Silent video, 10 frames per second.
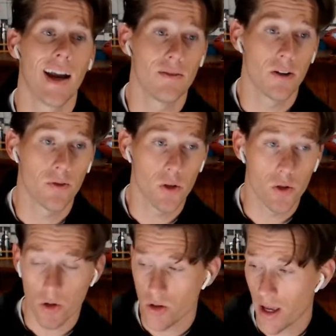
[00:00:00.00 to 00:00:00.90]
NFL
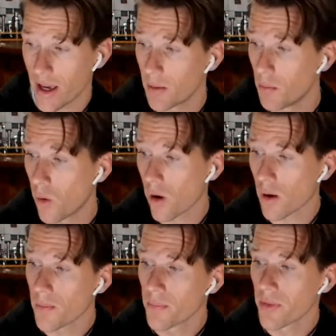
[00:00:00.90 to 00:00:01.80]
futures, and
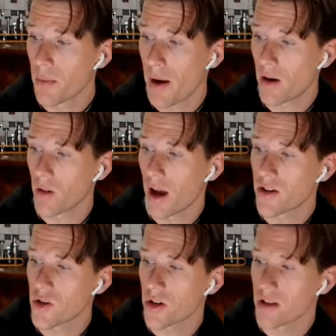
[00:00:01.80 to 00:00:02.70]
more. BetOnline
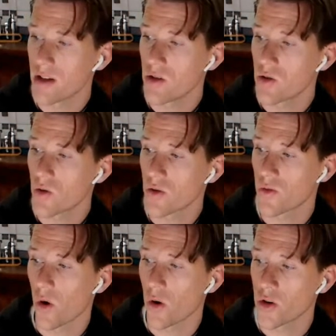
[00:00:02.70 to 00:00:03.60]
is your continued source
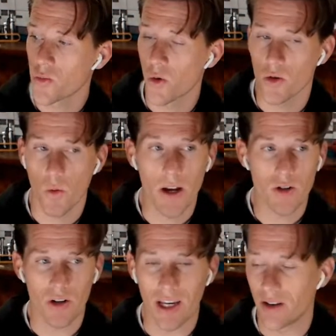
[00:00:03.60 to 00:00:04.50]
for all your sports
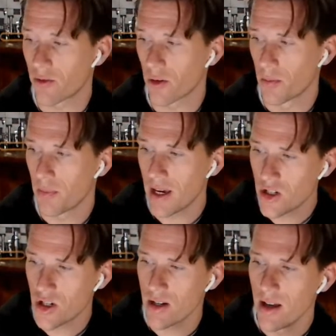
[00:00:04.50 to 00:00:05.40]
wagering
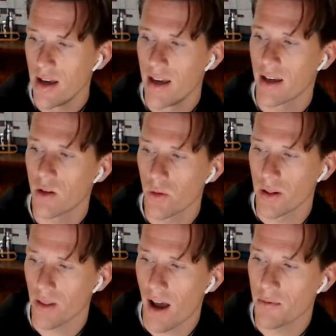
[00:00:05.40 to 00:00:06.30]
information,
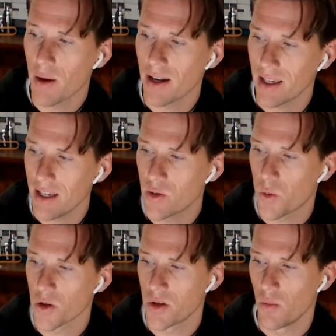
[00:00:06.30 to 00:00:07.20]
including live betting,
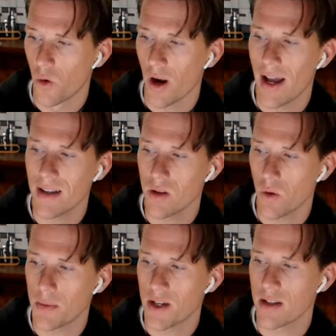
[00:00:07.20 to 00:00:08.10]
esports, and more. Head to the
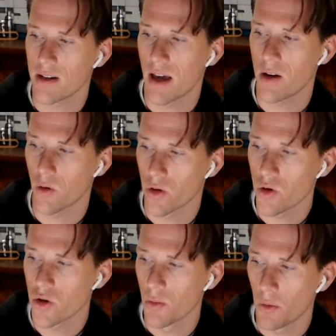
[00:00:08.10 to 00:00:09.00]
website today or
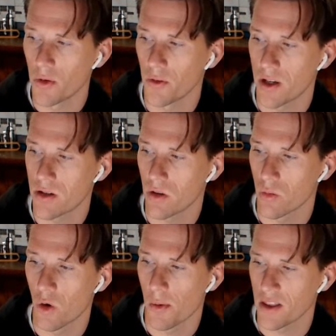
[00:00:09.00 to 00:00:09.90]
use your mobile device to
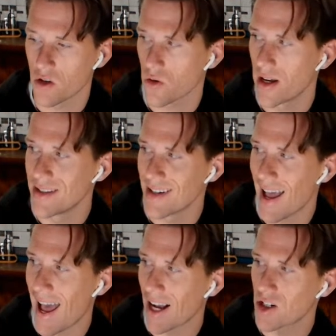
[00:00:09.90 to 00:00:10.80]
learn more about the trends in
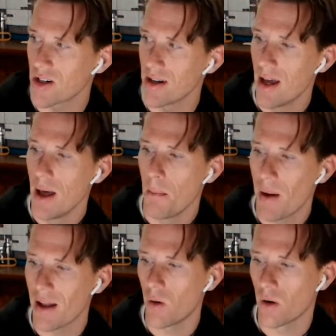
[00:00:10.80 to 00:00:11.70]
action.
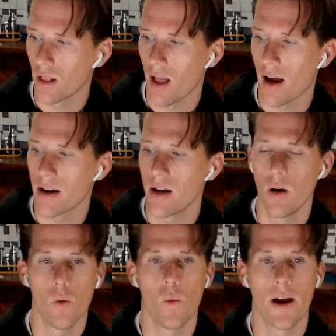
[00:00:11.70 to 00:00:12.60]
BetOnline,
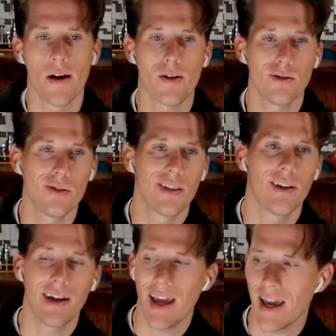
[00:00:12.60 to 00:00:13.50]
where
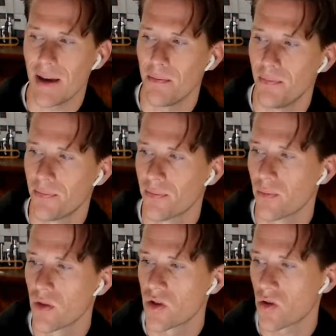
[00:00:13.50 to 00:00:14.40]
the game
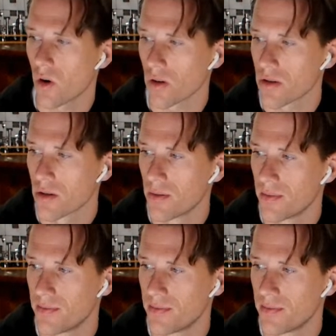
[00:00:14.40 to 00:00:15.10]
starts.